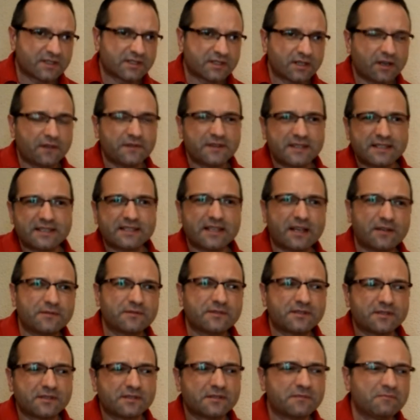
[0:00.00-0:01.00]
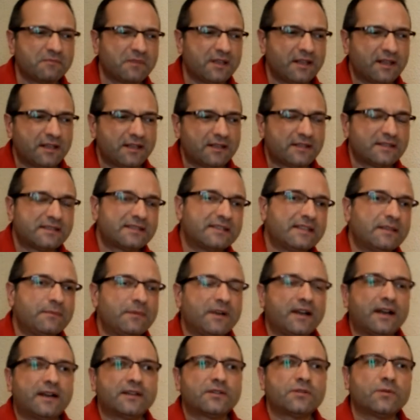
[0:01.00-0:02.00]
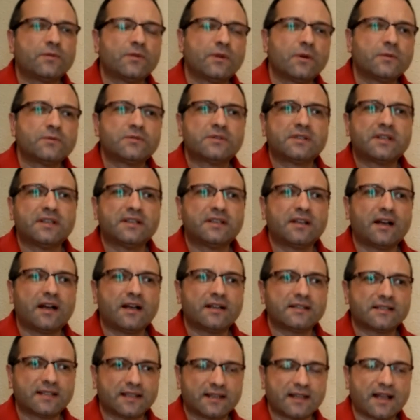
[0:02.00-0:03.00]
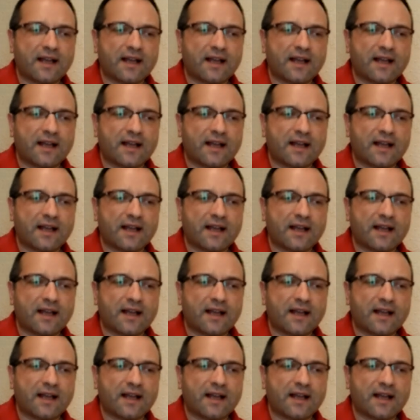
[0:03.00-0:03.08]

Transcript: So this sounds similar to those guitars that